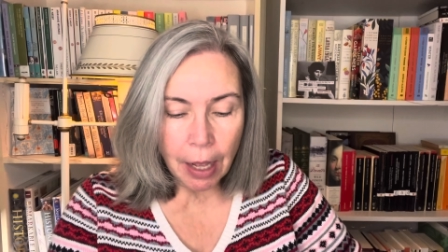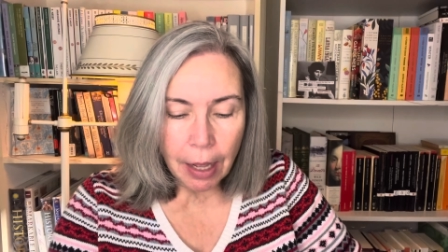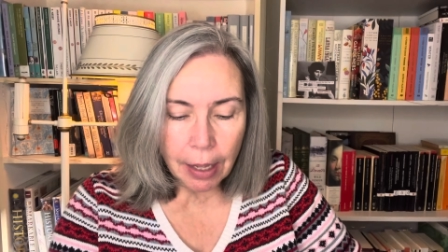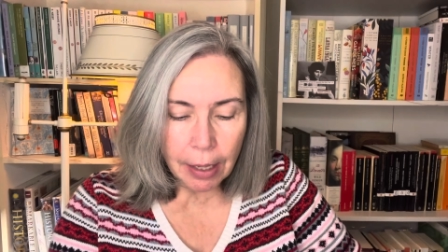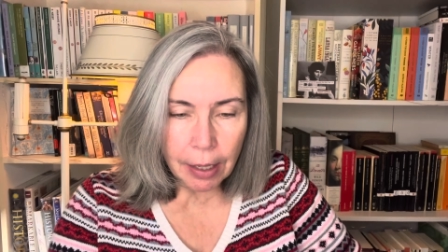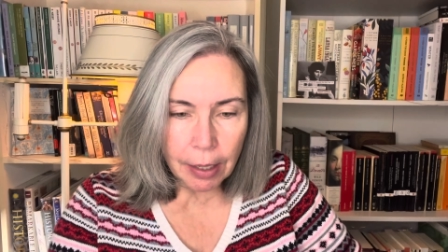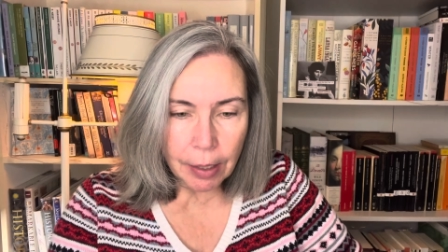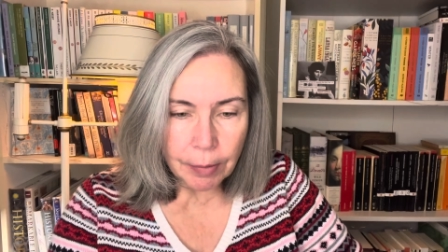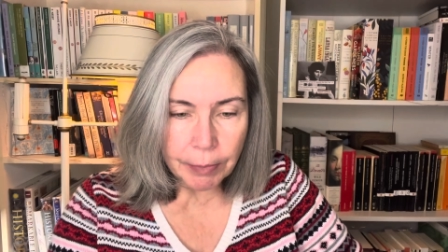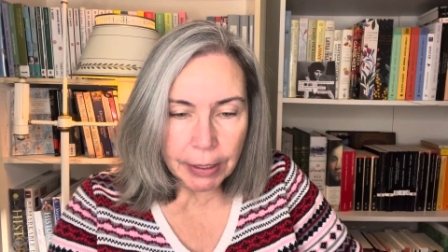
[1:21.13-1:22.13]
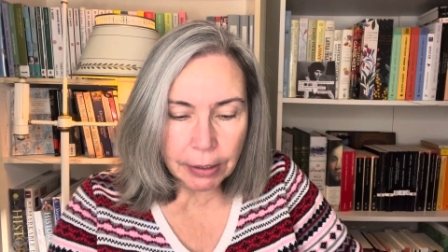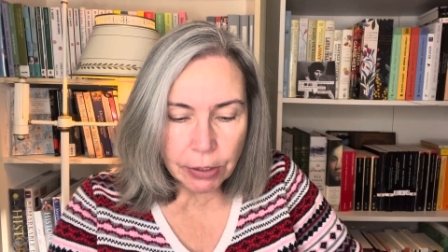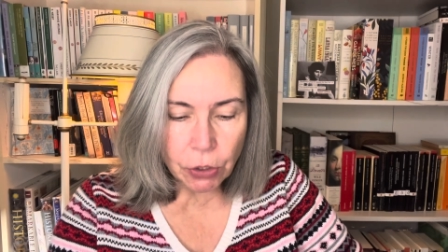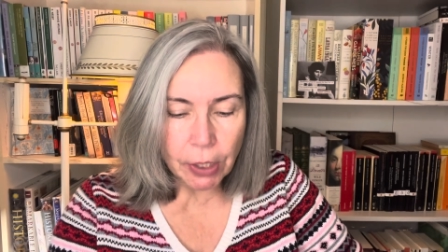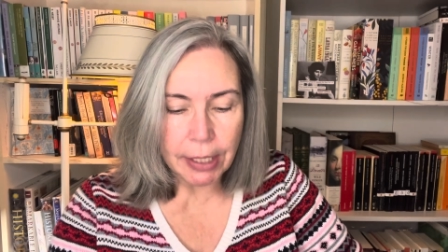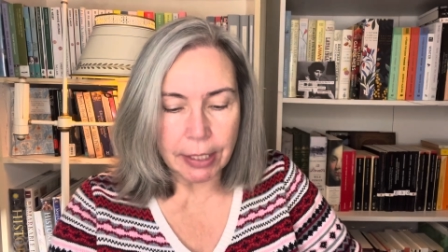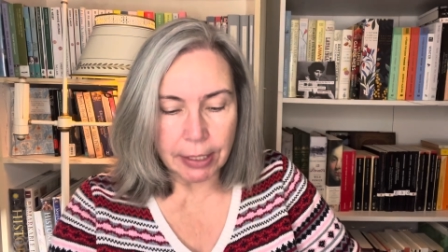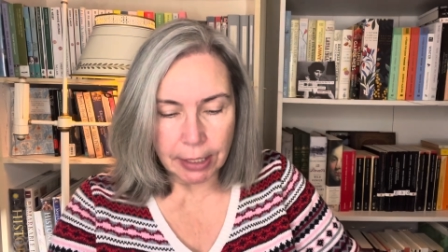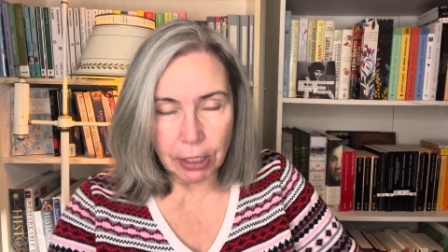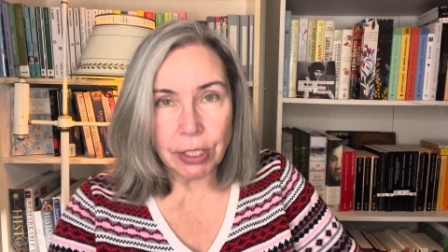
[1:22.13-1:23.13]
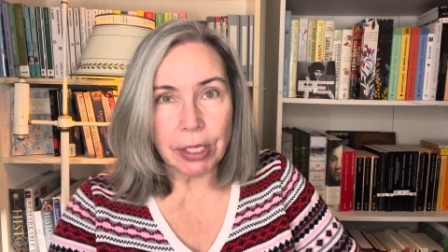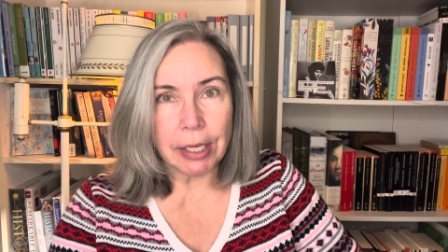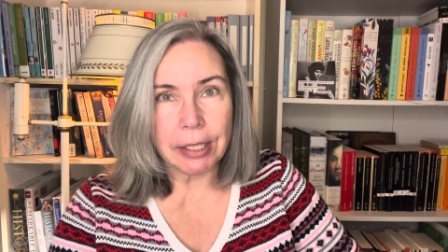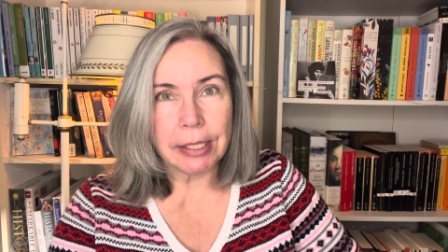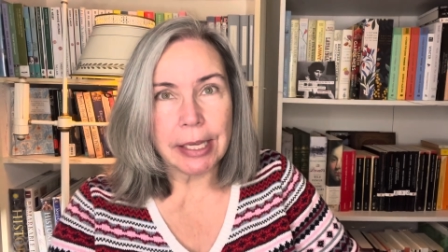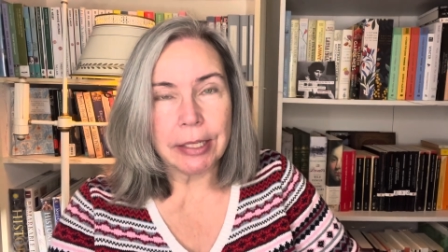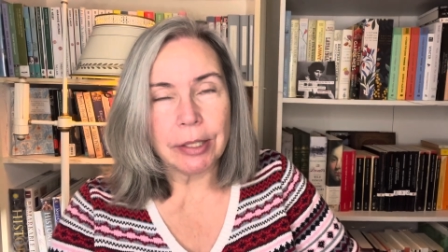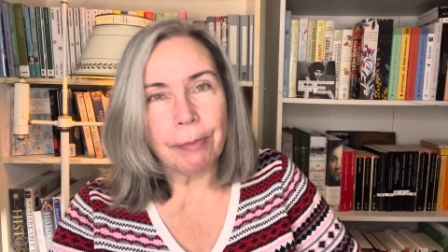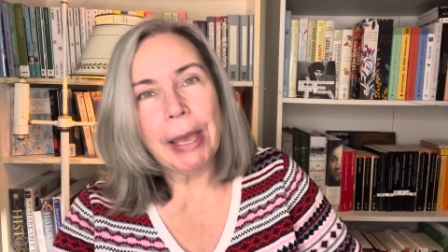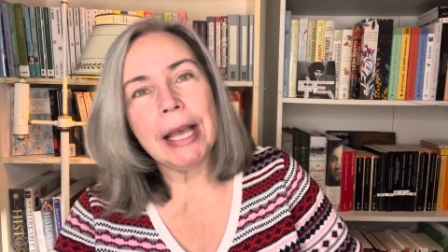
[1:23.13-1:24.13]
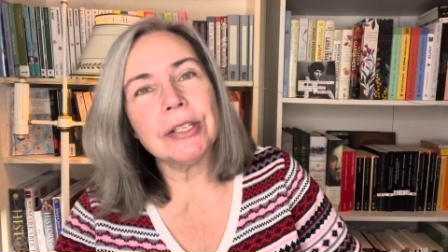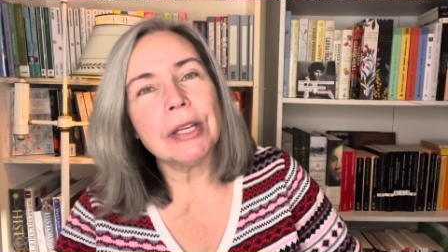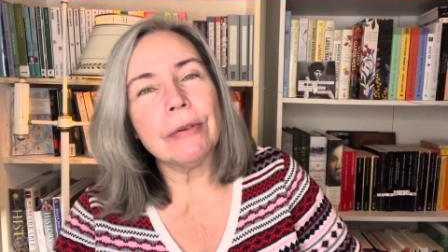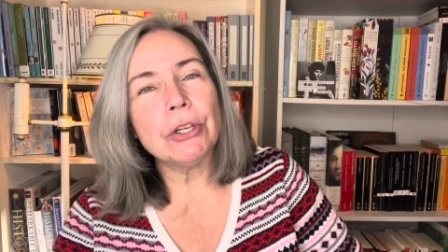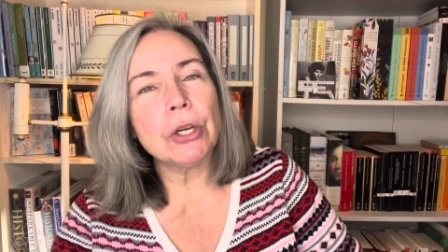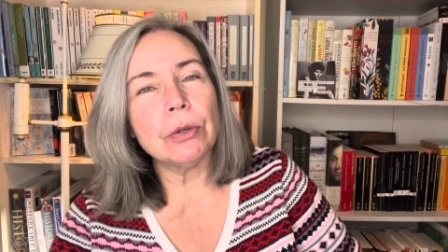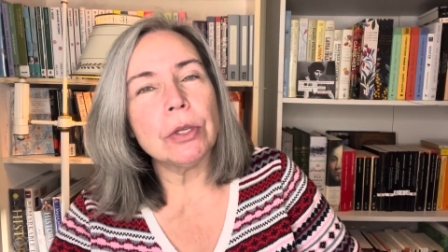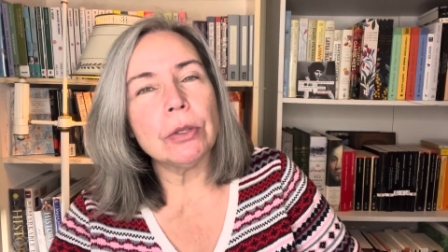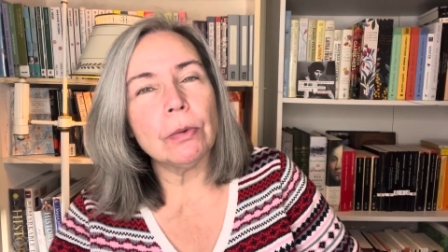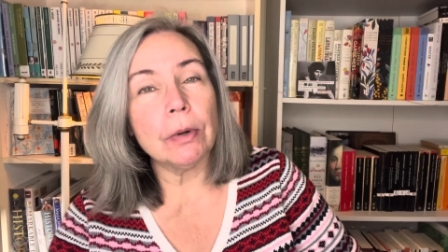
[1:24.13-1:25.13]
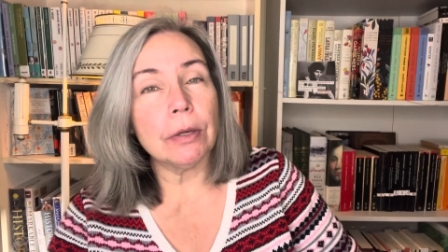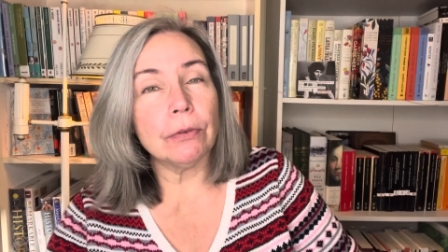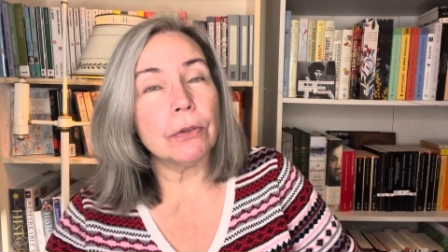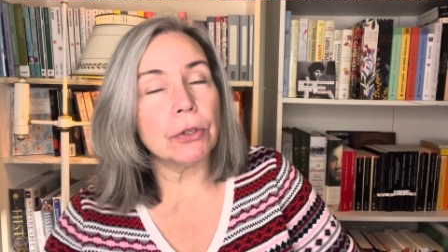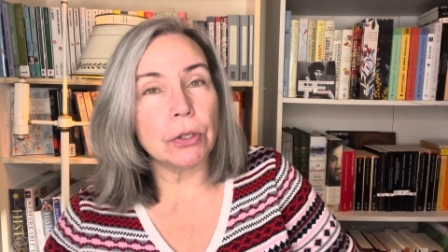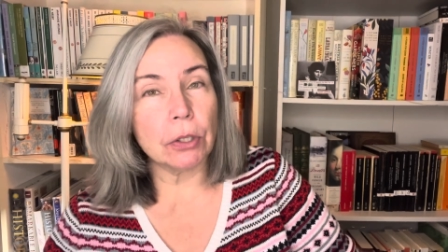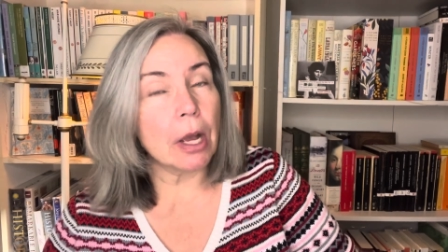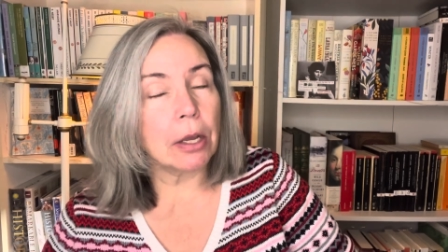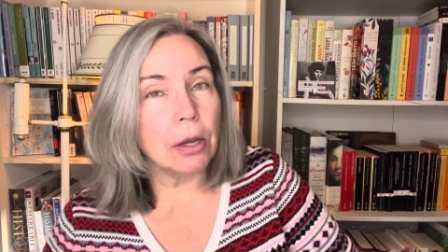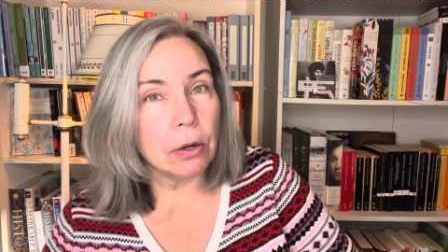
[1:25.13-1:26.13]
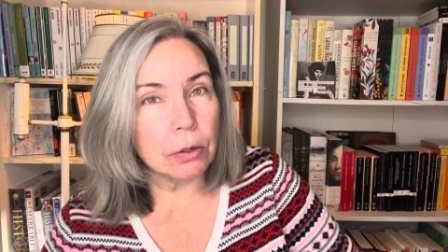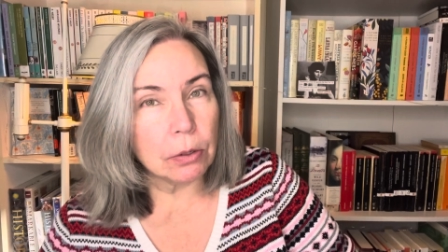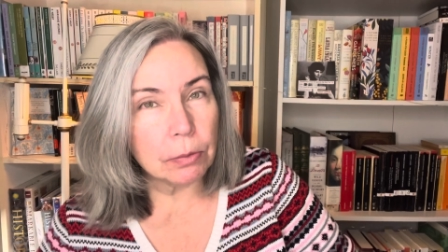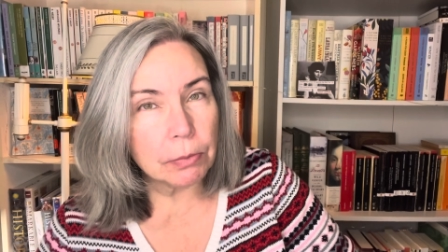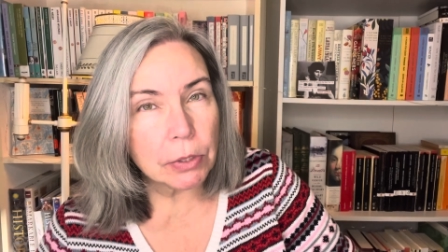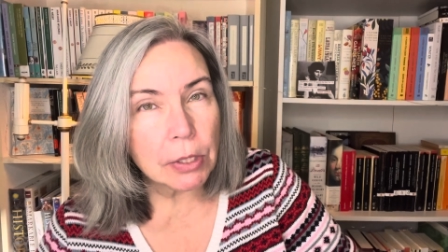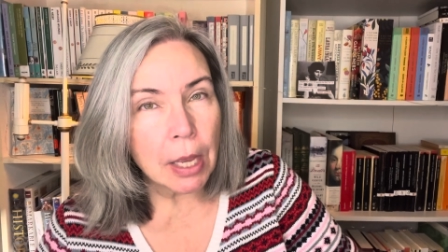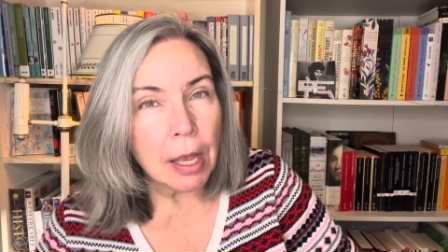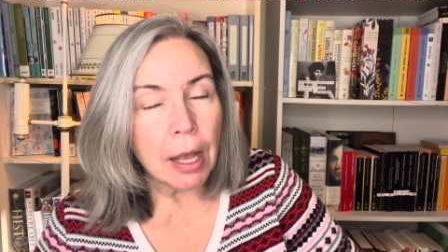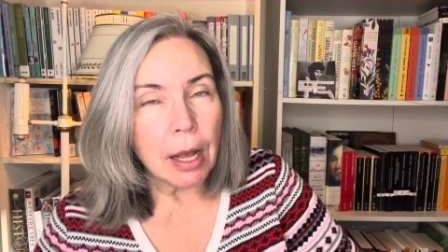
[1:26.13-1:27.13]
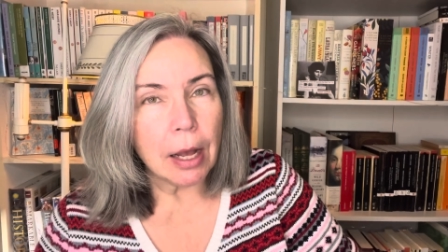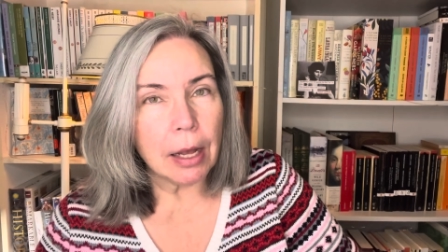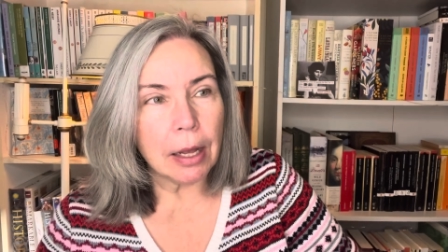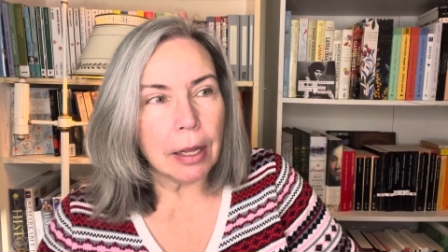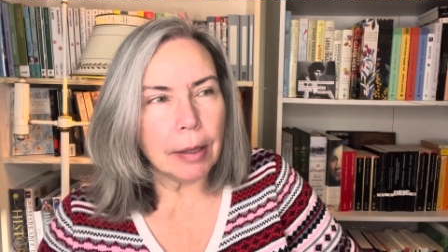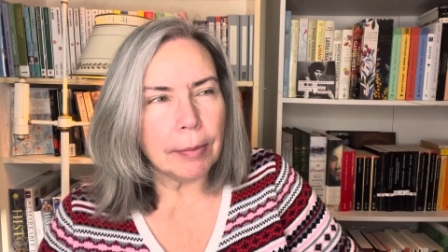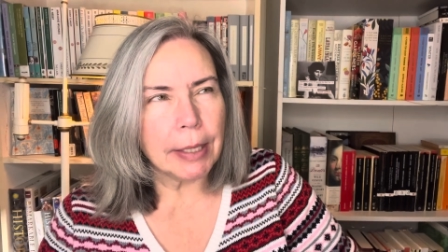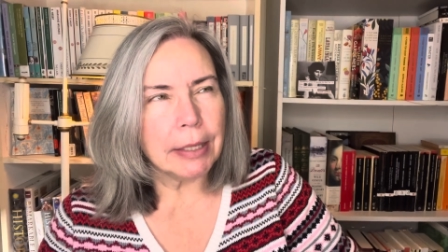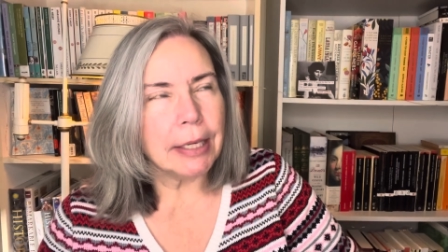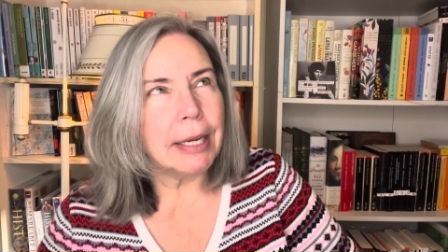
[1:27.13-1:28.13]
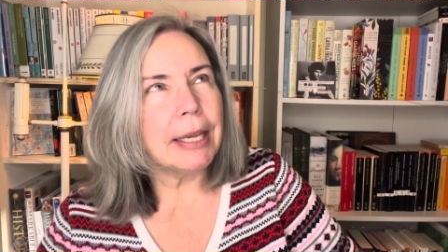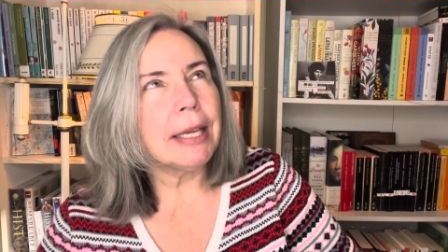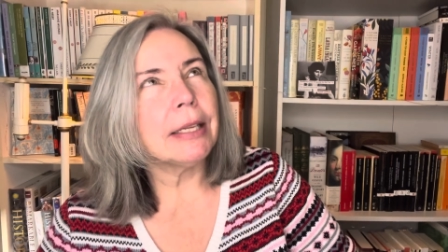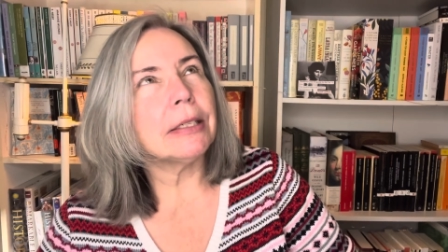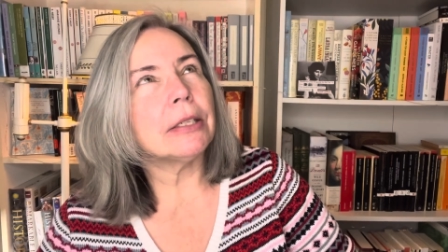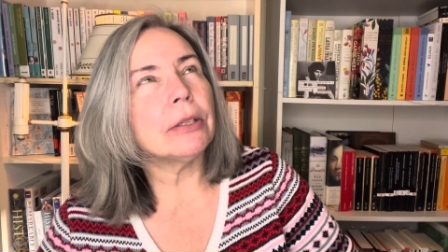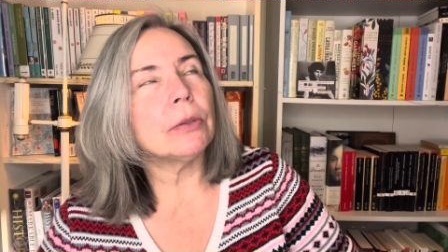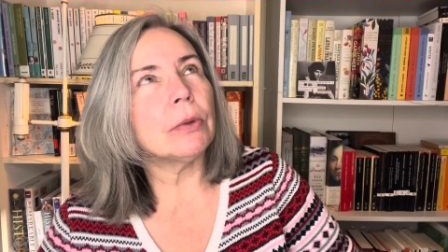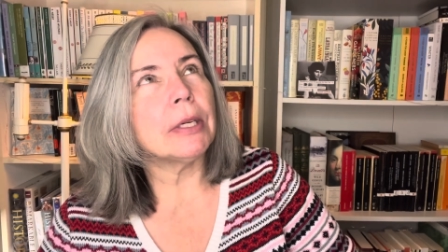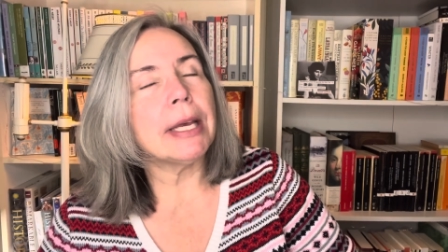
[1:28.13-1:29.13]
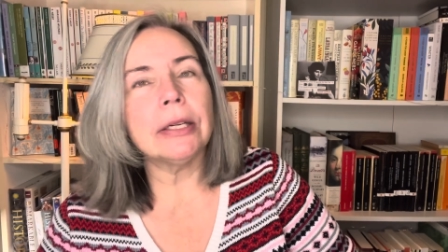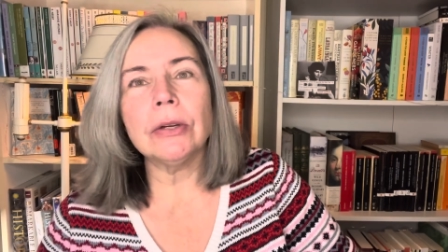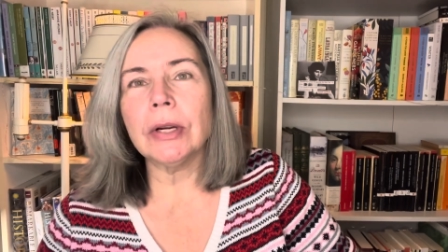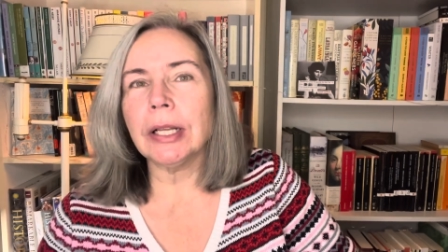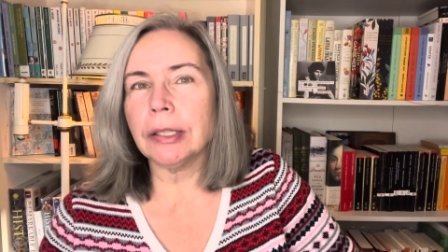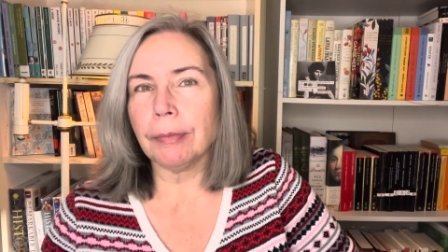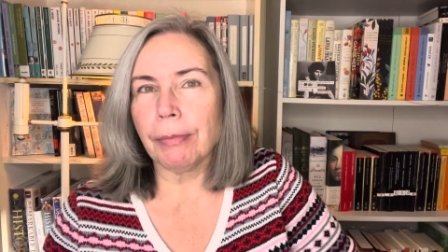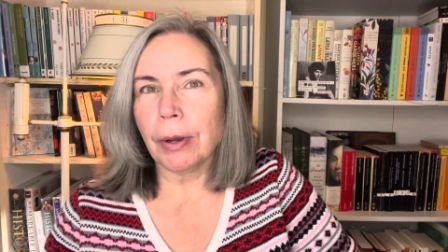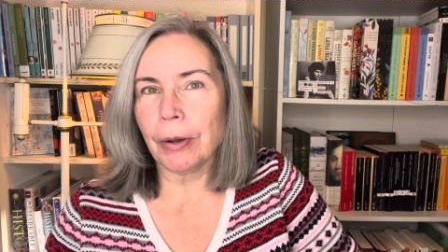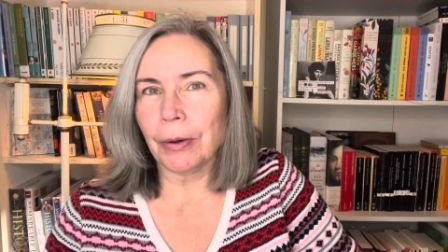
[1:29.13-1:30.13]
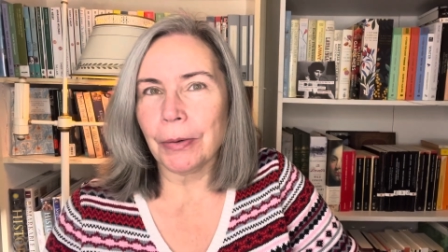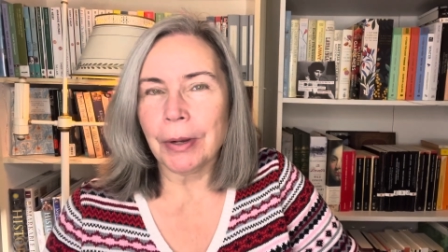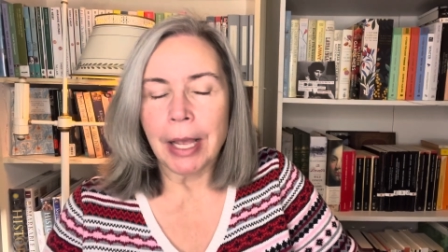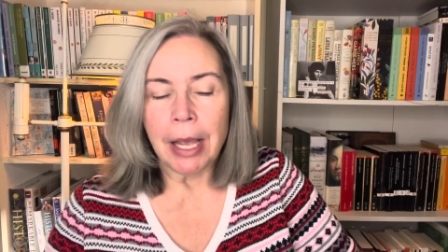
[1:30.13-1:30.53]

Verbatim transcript: um, illustrated editions. And in the past, I've shown you the one for Sherlock Holmes, um, and then I had another one, Edgar Allan Poe.